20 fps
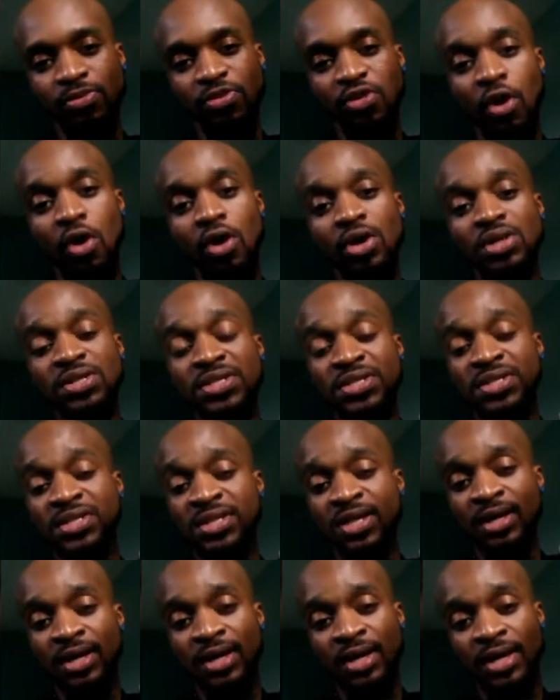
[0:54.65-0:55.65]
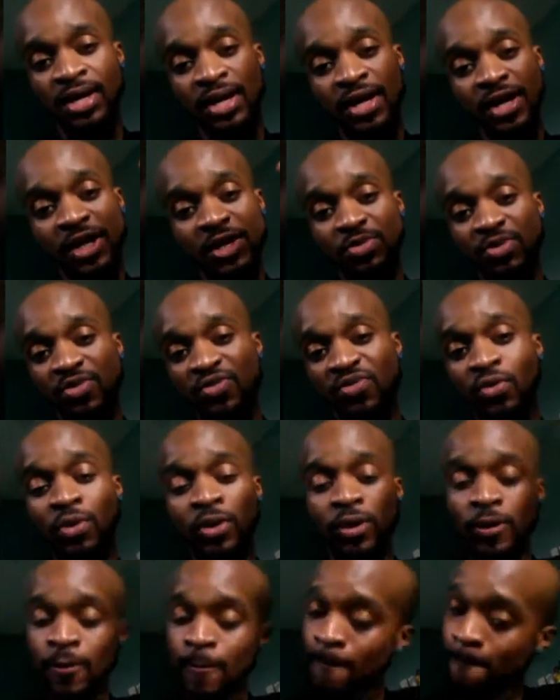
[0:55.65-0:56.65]
thoughts as
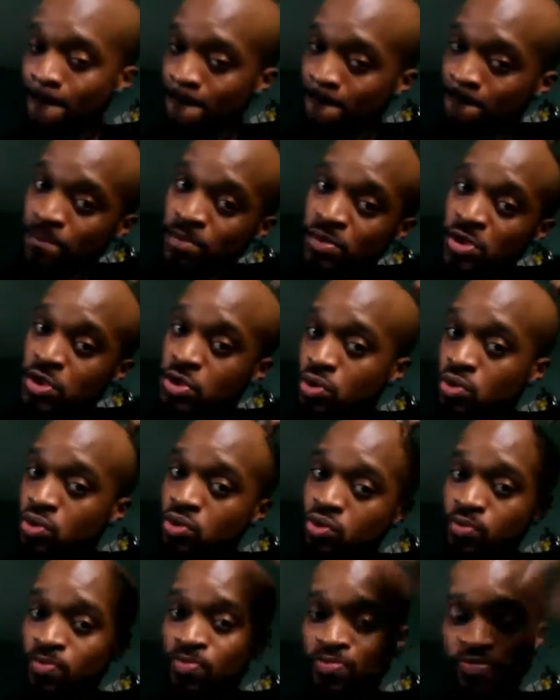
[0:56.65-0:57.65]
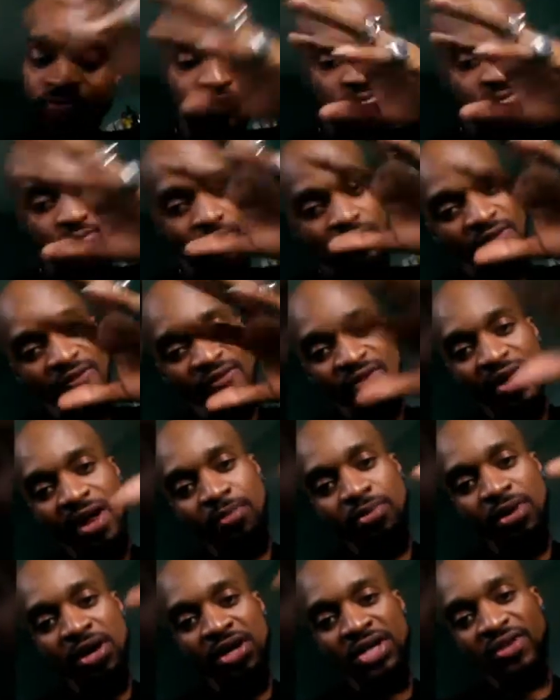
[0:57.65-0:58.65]
before. So the
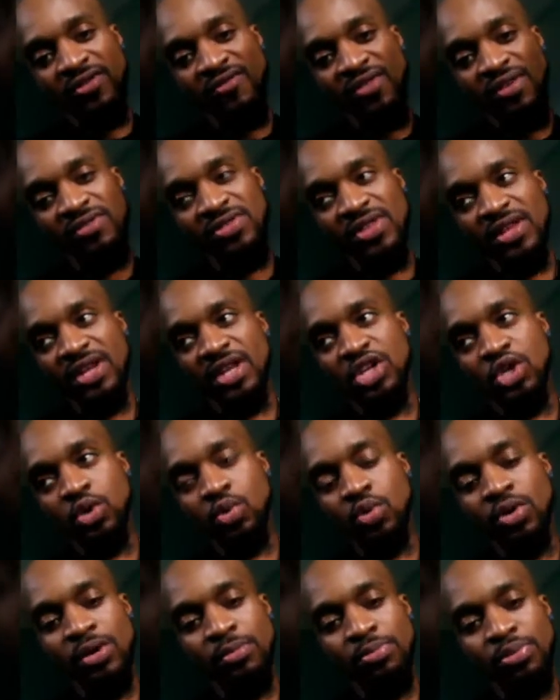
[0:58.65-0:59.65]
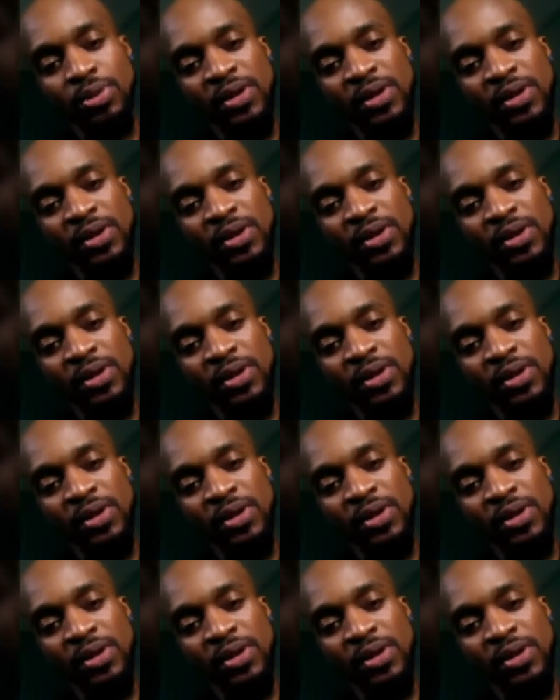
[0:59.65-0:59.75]
vibration of everything that you were in